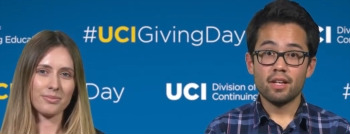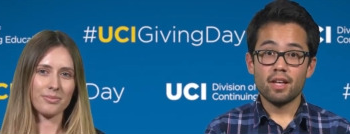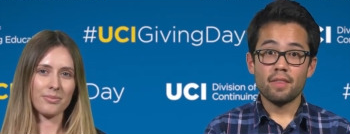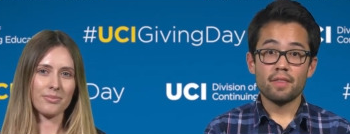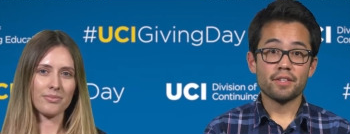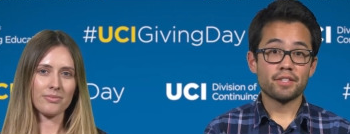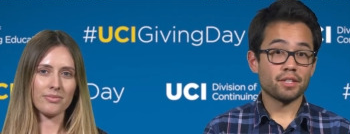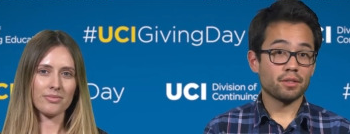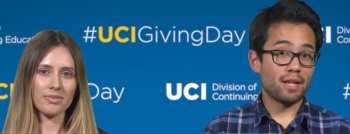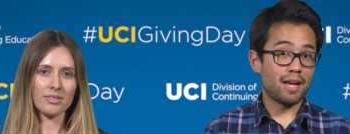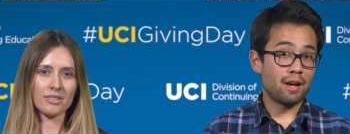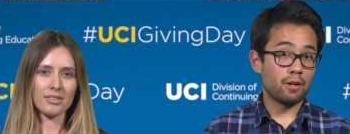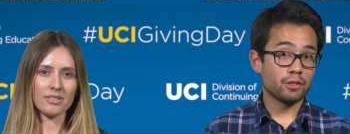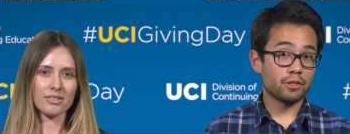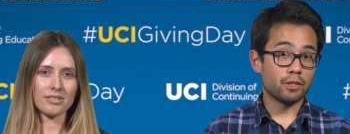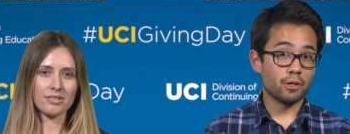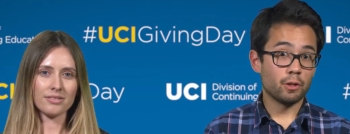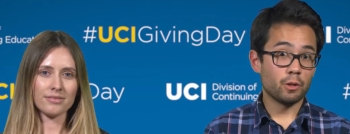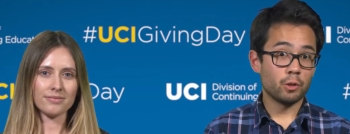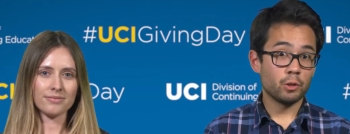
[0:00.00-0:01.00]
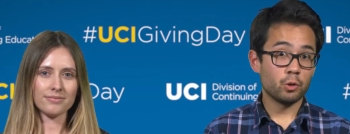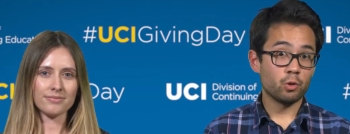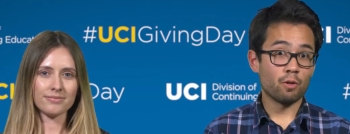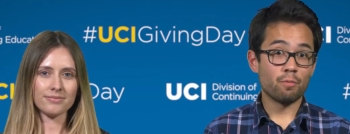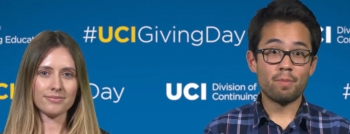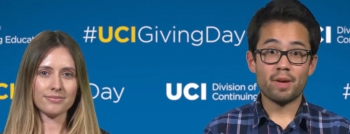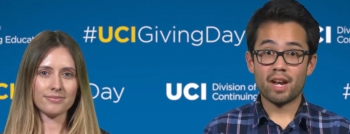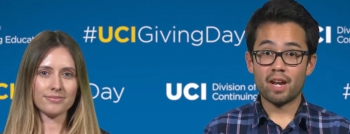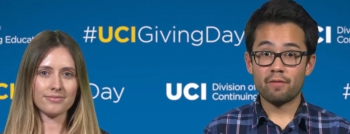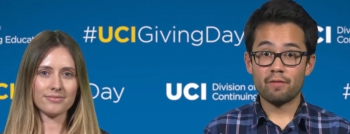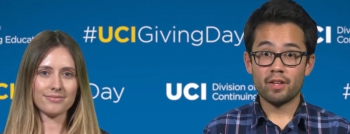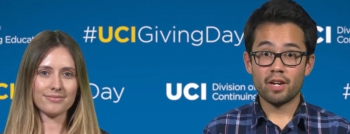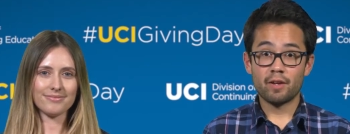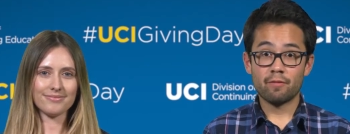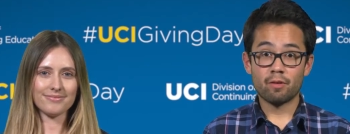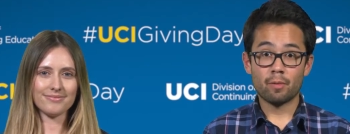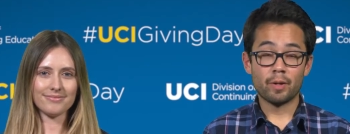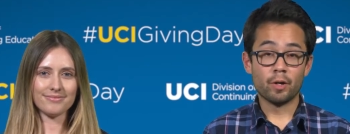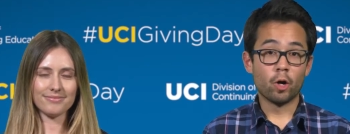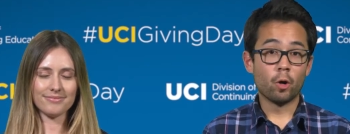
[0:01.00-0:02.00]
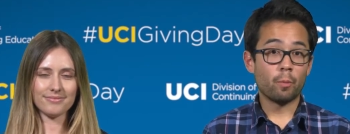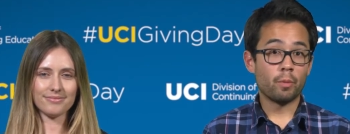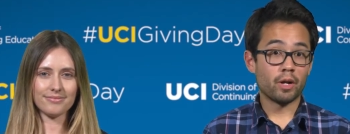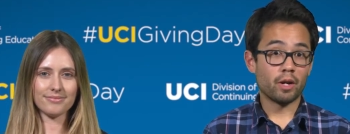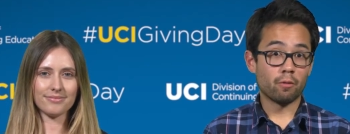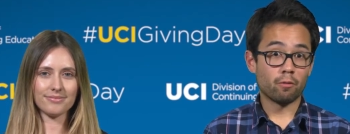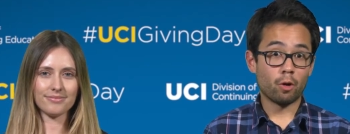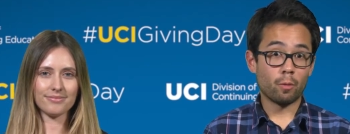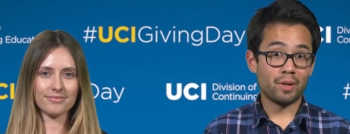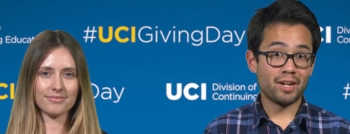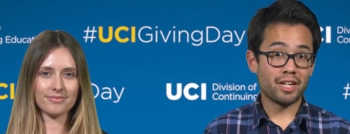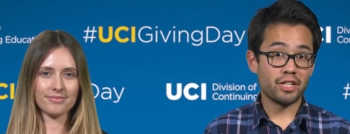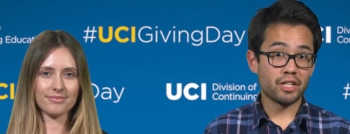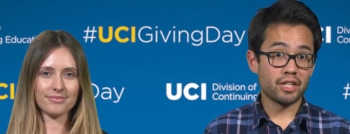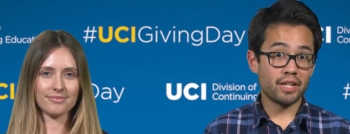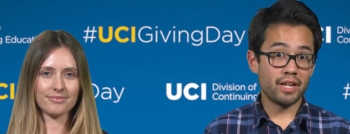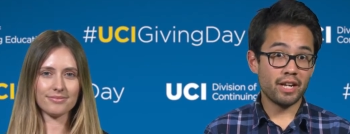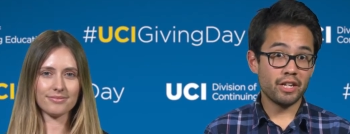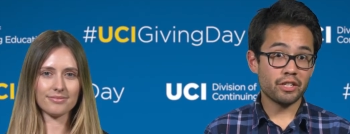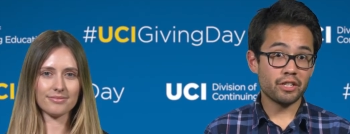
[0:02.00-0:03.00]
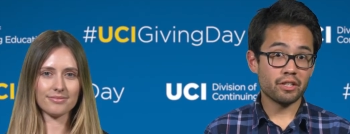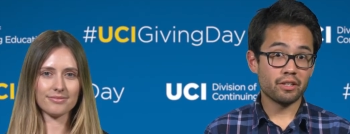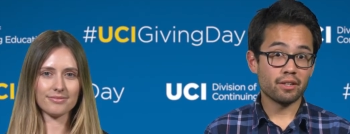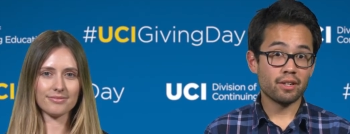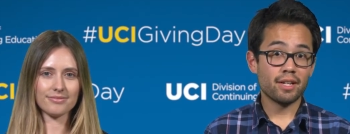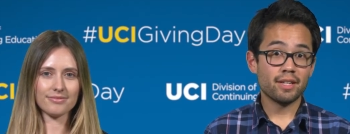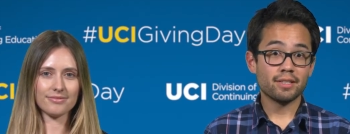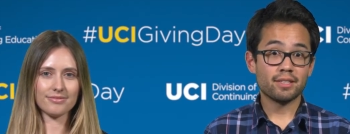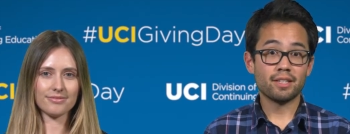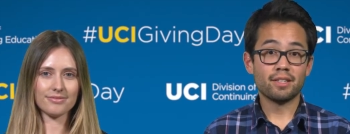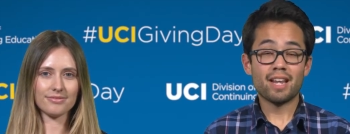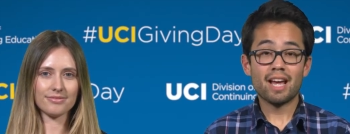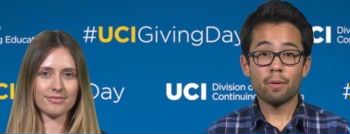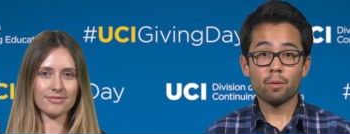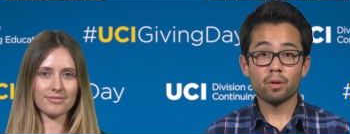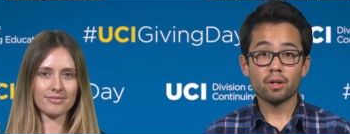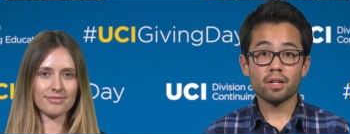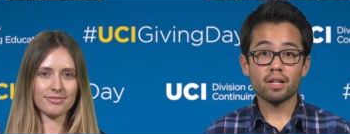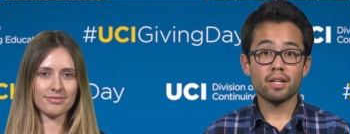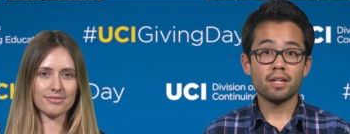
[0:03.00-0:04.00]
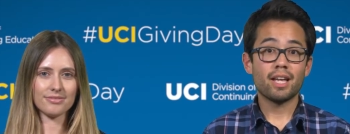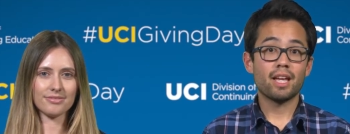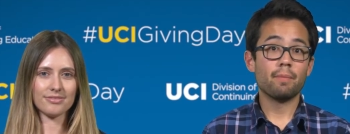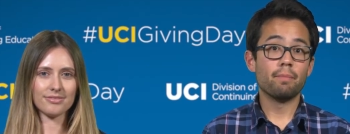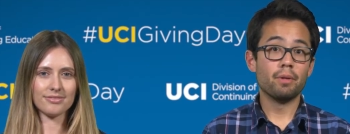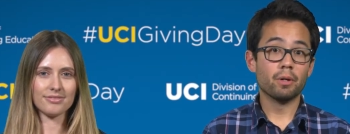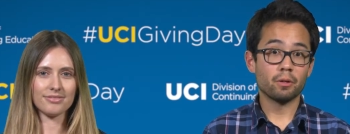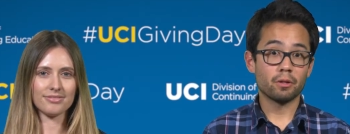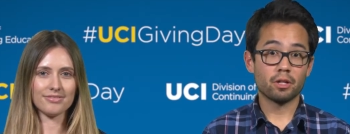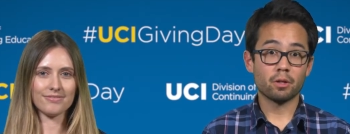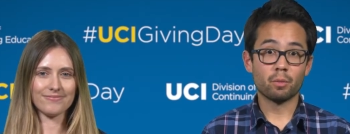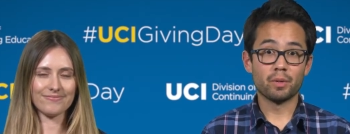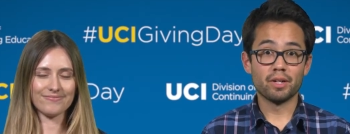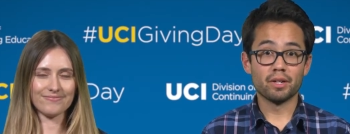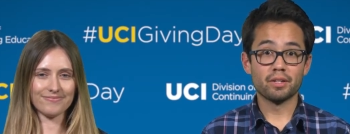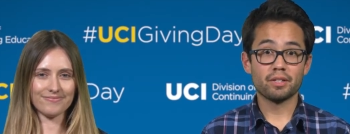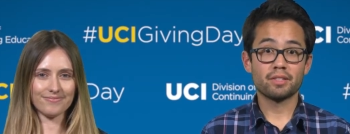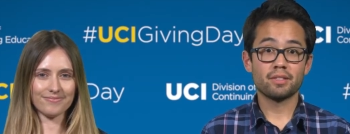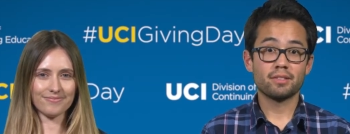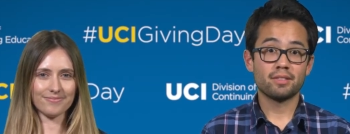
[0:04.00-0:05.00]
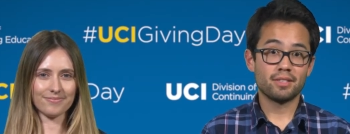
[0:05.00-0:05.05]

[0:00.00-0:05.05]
Speaker 1: This allows those who have benefited from an open enrollment education to network and build careers